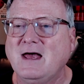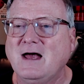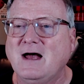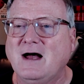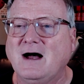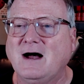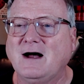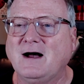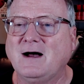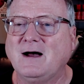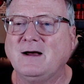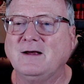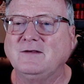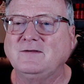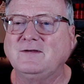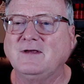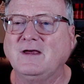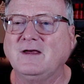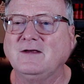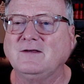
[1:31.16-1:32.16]
It
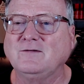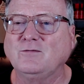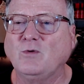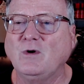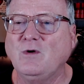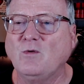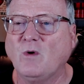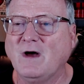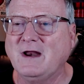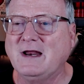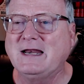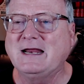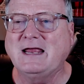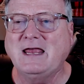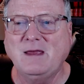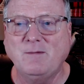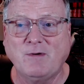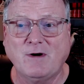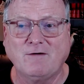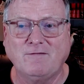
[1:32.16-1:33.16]
says, "We wanted to
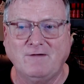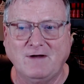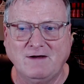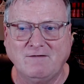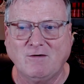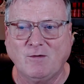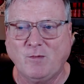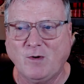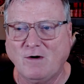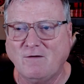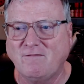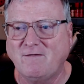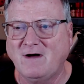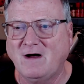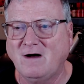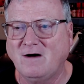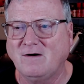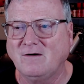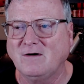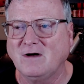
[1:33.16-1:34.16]
keep our flavor
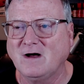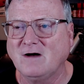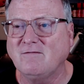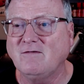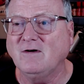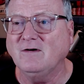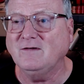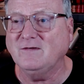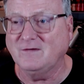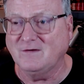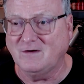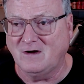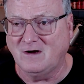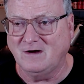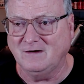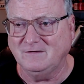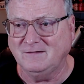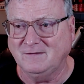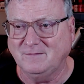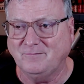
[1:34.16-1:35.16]
profile of our
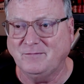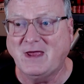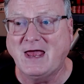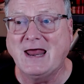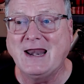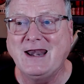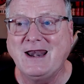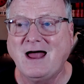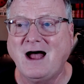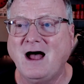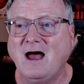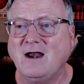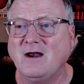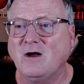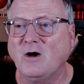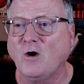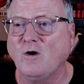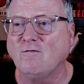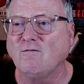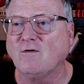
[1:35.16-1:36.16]
sauce and not
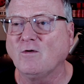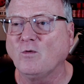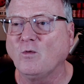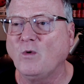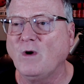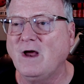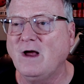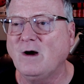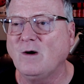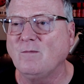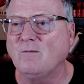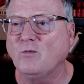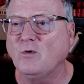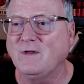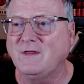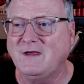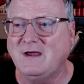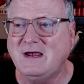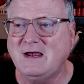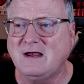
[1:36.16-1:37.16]
overwhelm
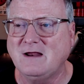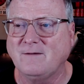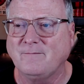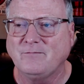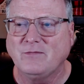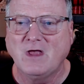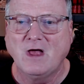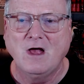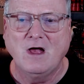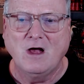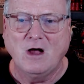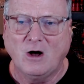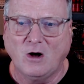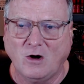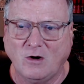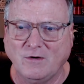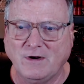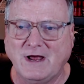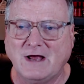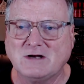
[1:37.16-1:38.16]
with heat.
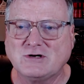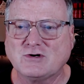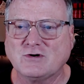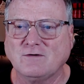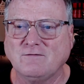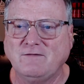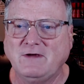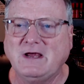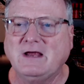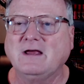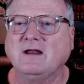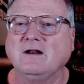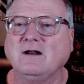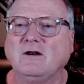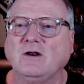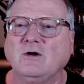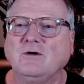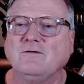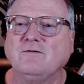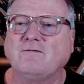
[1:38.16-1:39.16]
All natural, vegan,
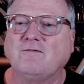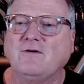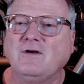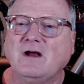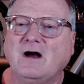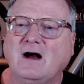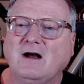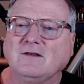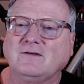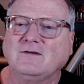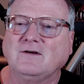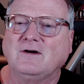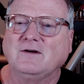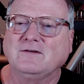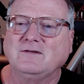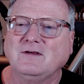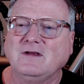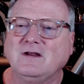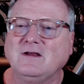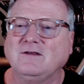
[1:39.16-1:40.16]
gluten-free hot
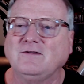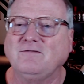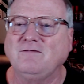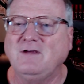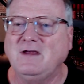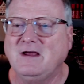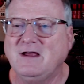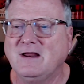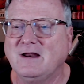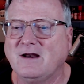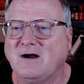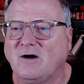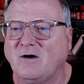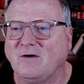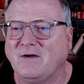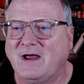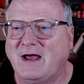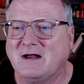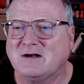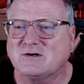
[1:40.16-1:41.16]
sauce. It is vegan and
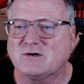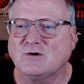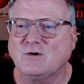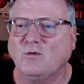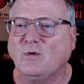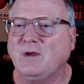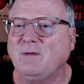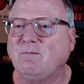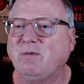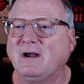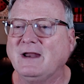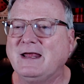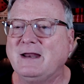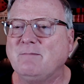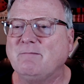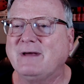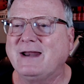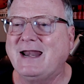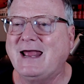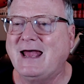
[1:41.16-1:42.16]
all natural. We
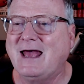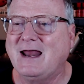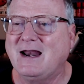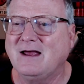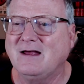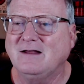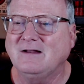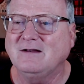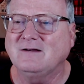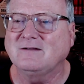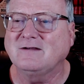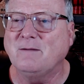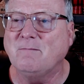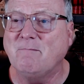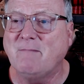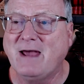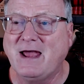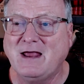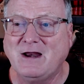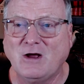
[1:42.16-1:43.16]
blend banana,
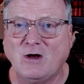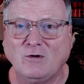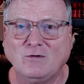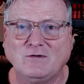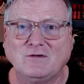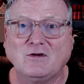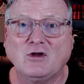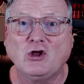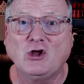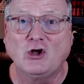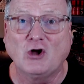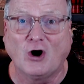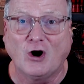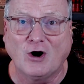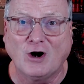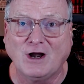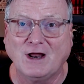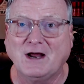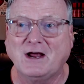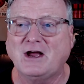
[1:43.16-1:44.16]
tomatoes,
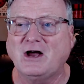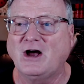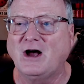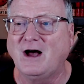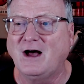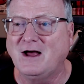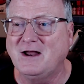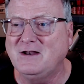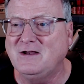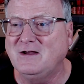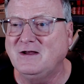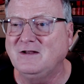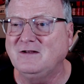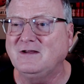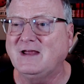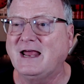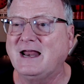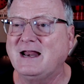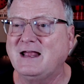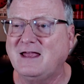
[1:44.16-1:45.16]
garlic,
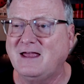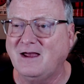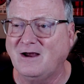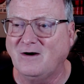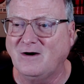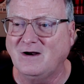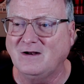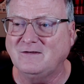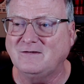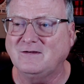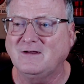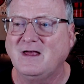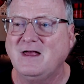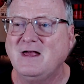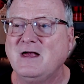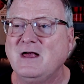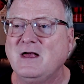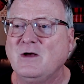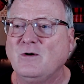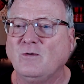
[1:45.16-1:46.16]
onion, and carrots
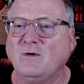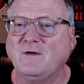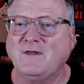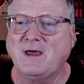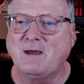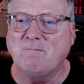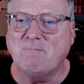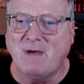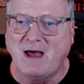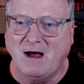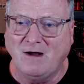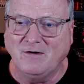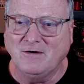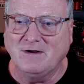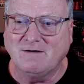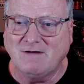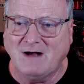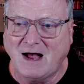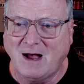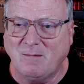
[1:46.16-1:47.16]
with a
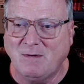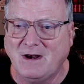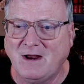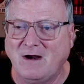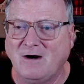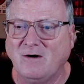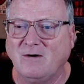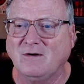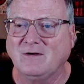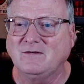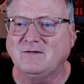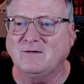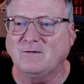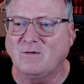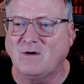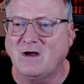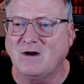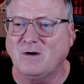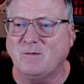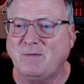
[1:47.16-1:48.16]
mountain of habanero and
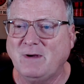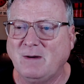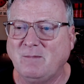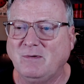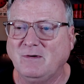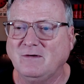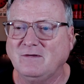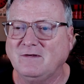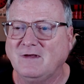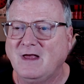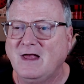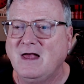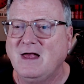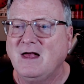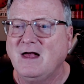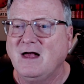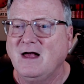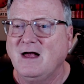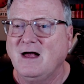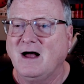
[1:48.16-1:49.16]
serrano peppers,
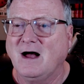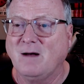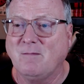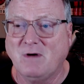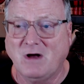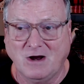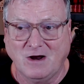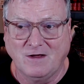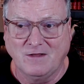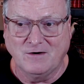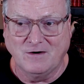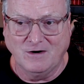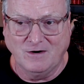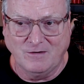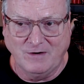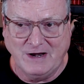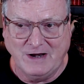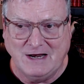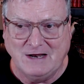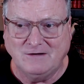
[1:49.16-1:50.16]
among other
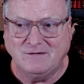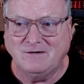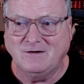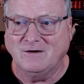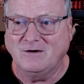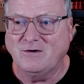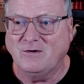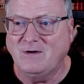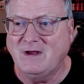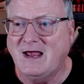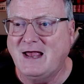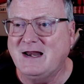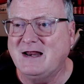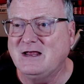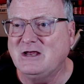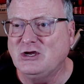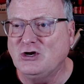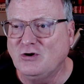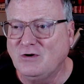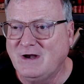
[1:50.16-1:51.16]
ingredients, to create a
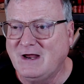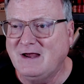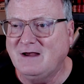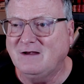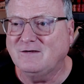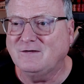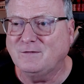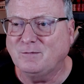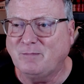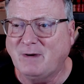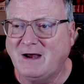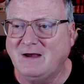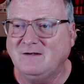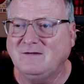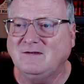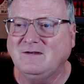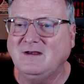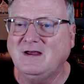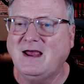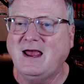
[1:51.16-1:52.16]
unique,
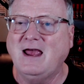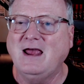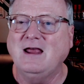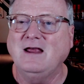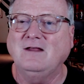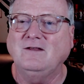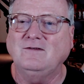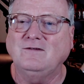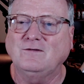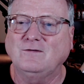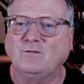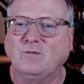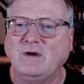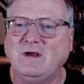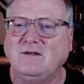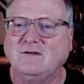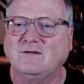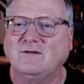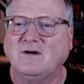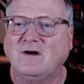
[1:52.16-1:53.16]
spicy, and
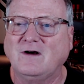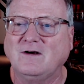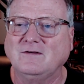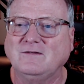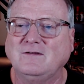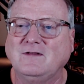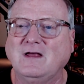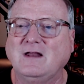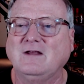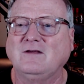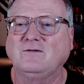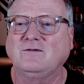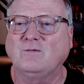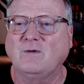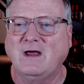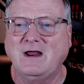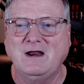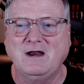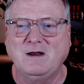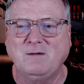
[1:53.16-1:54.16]
sweet sauce that is
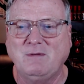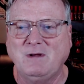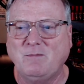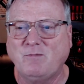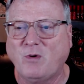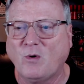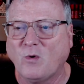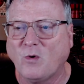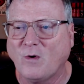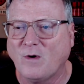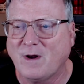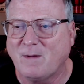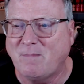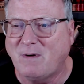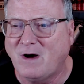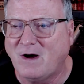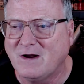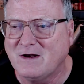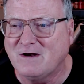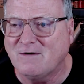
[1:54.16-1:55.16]
ready to be poured
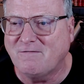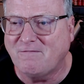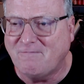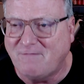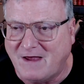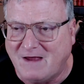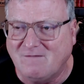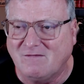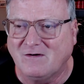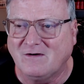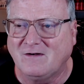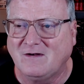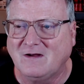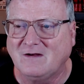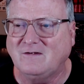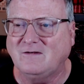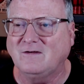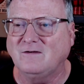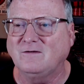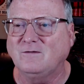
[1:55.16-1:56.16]
upon your favorite
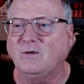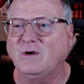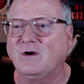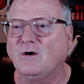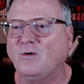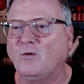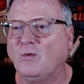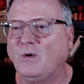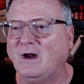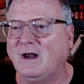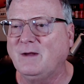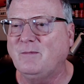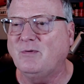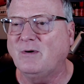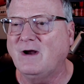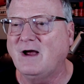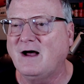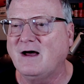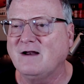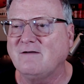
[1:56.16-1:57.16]
dishes. We are really
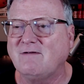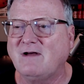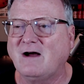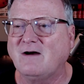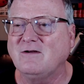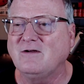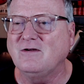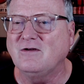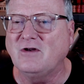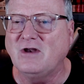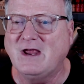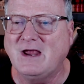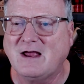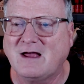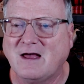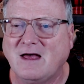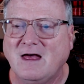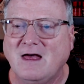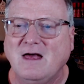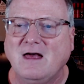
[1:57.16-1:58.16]
proud of how
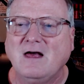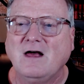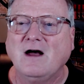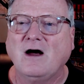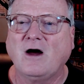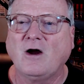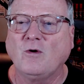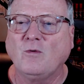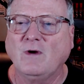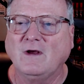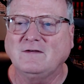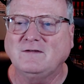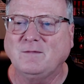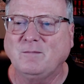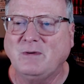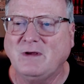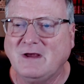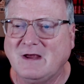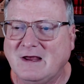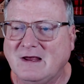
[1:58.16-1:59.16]
unique our
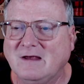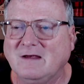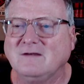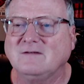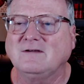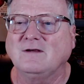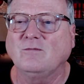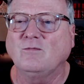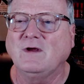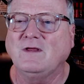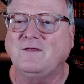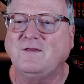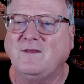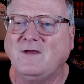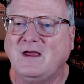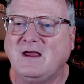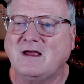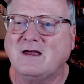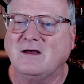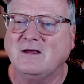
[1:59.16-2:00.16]
recipe is, and we
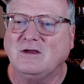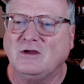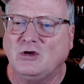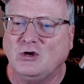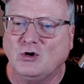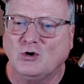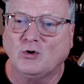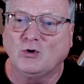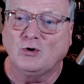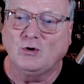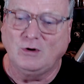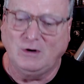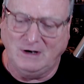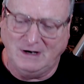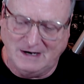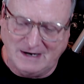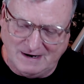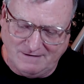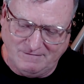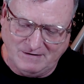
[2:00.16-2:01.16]
think
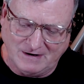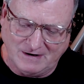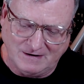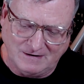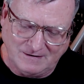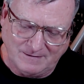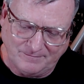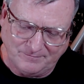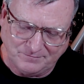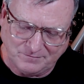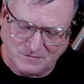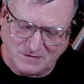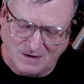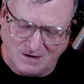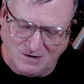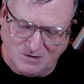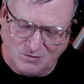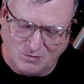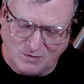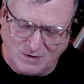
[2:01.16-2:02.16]
you'll love it."
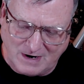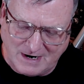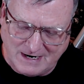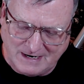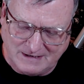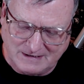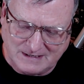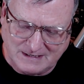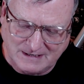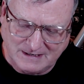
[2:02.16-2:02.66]
All right.